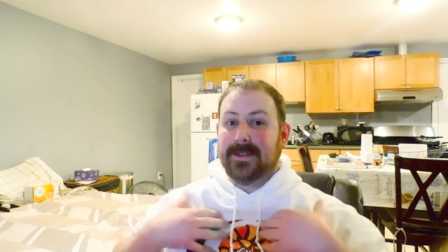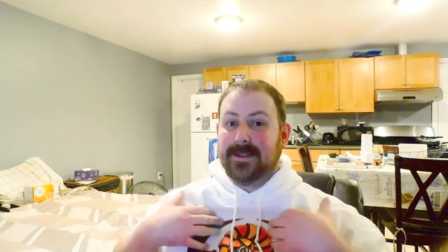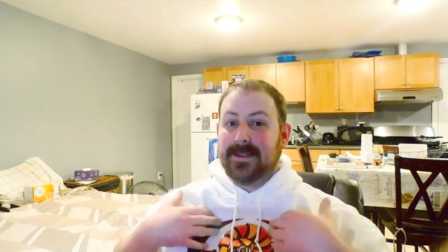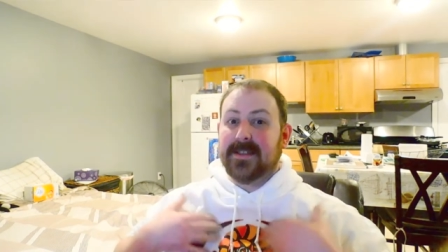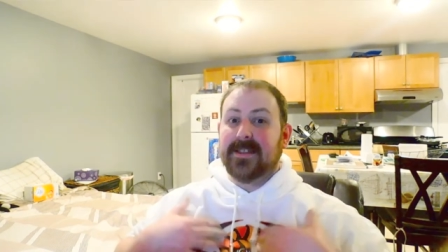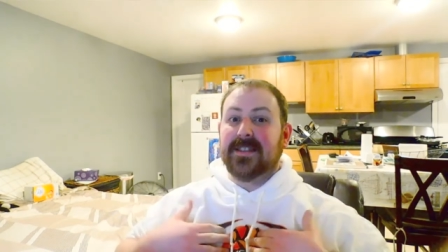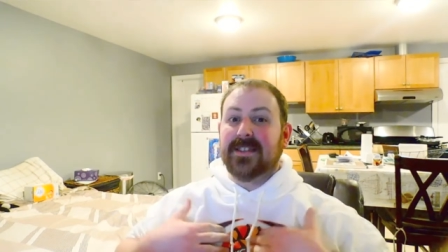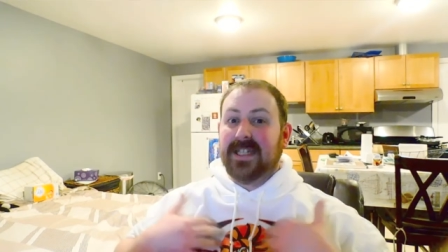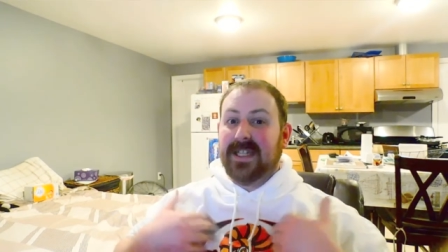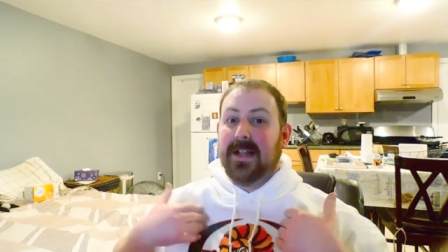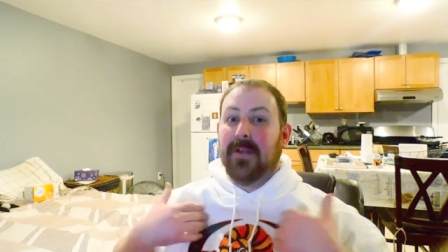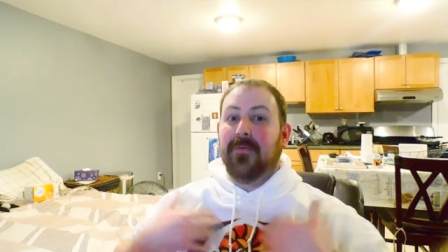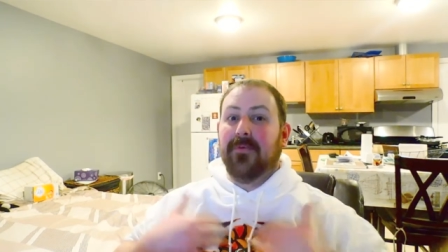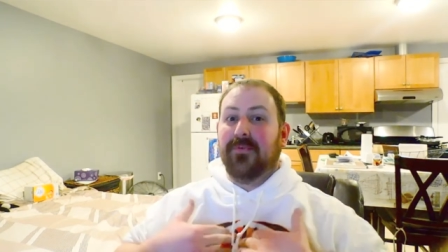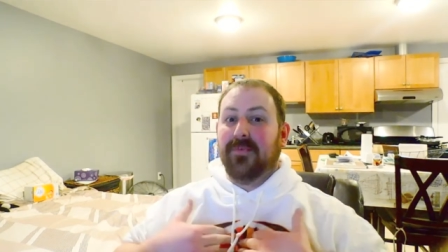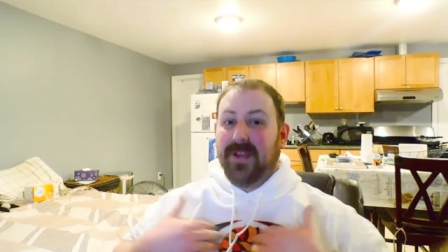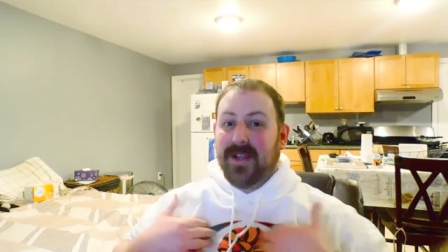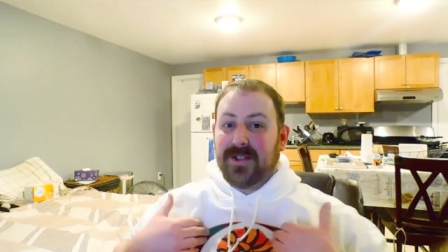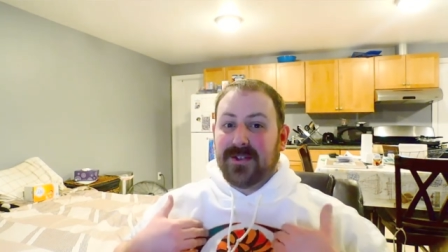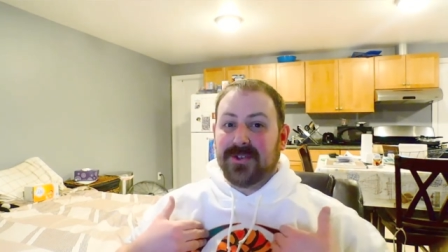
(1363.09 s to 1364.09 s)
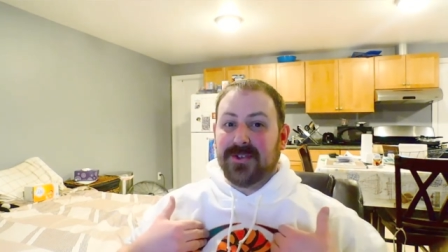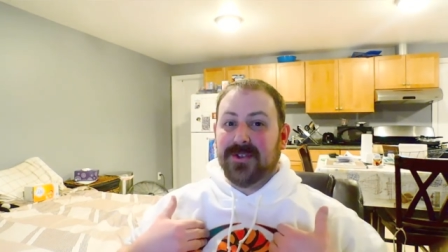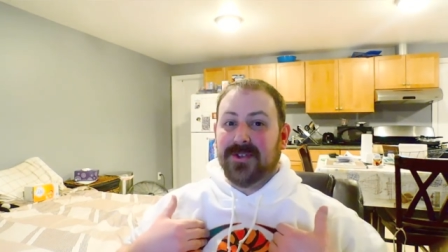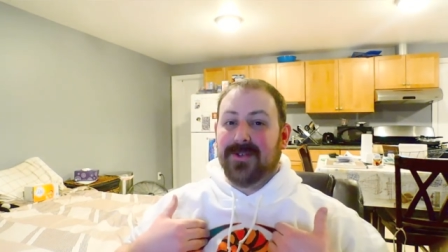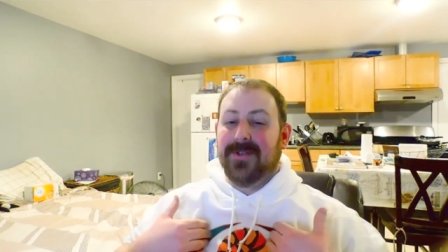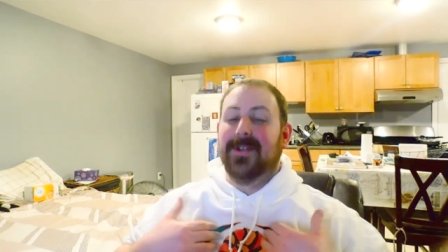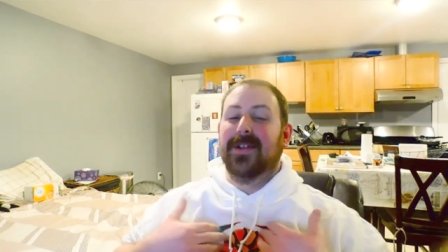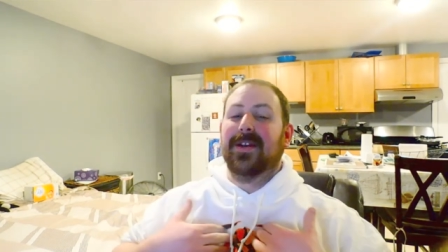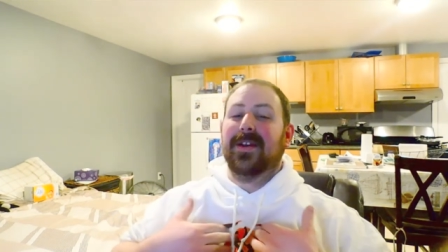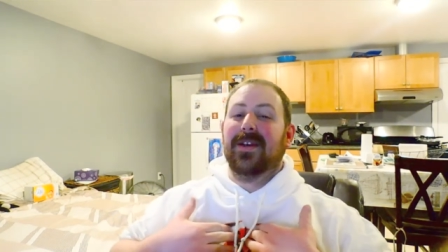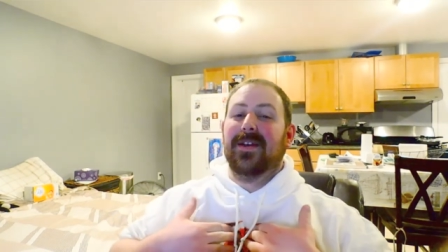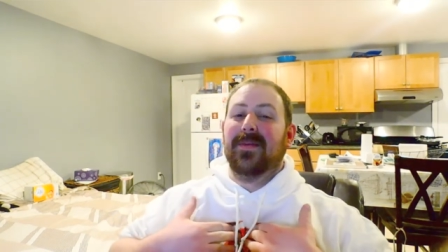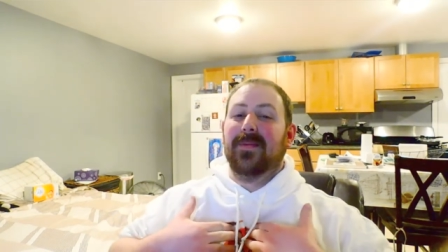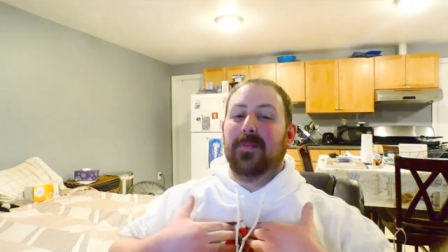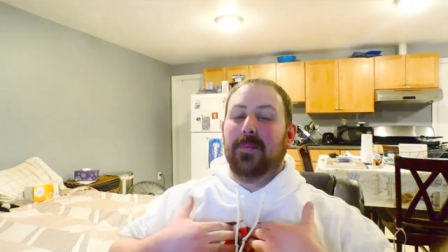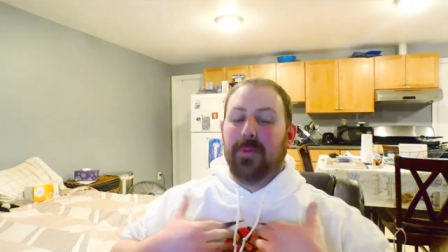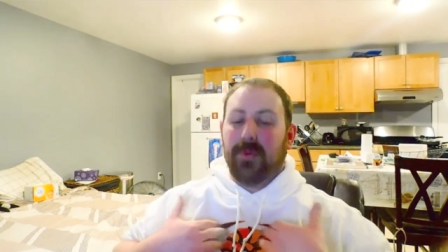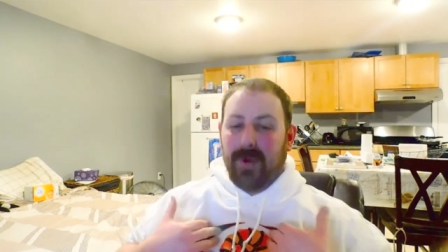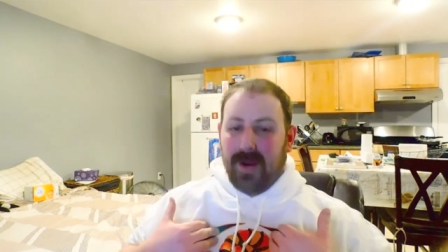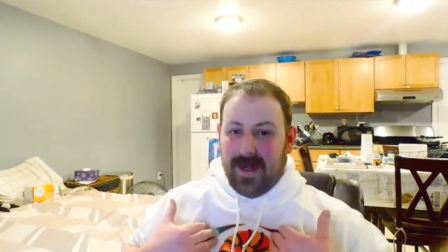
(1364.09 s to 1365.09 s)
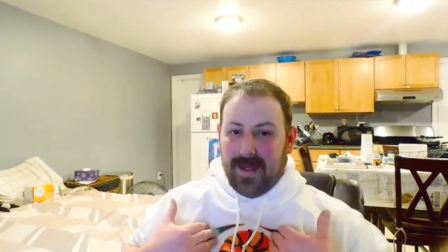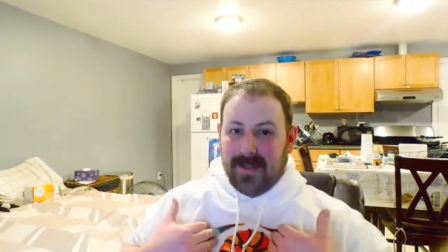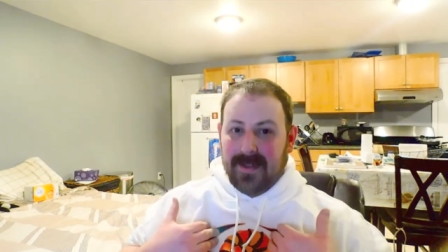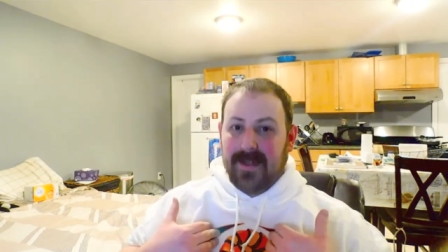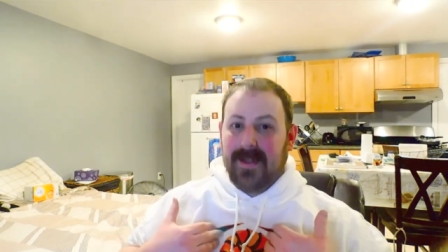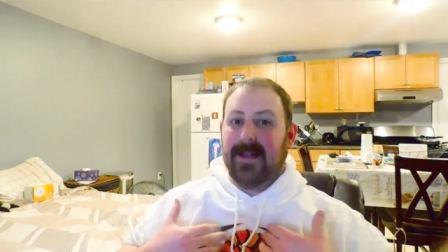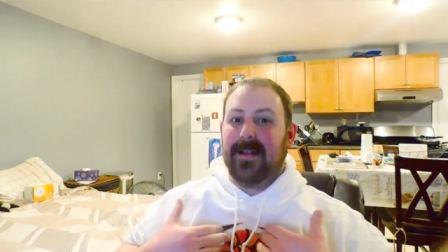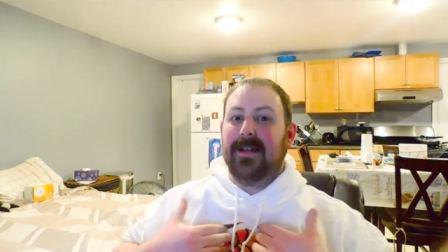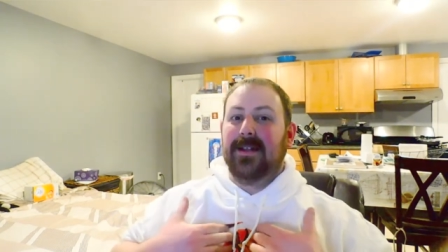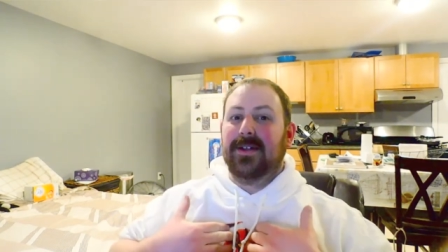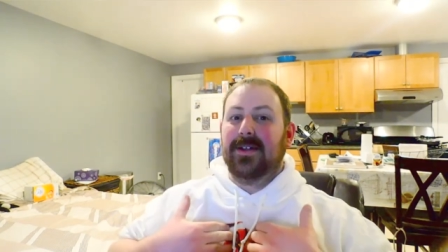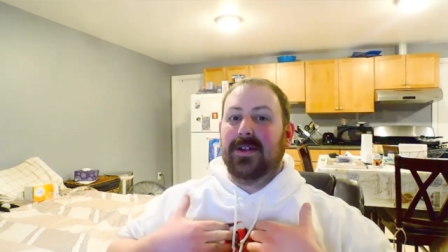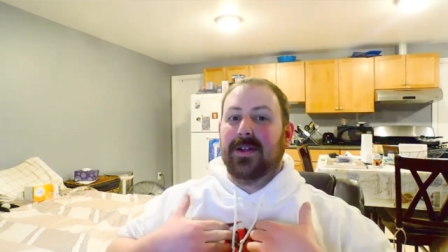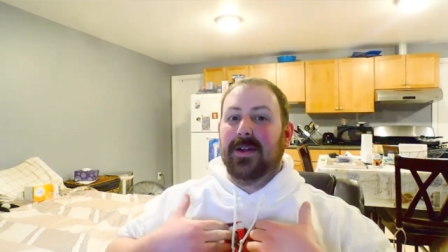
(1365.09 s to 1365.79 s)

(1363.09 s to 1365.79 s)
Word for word: this is an official branded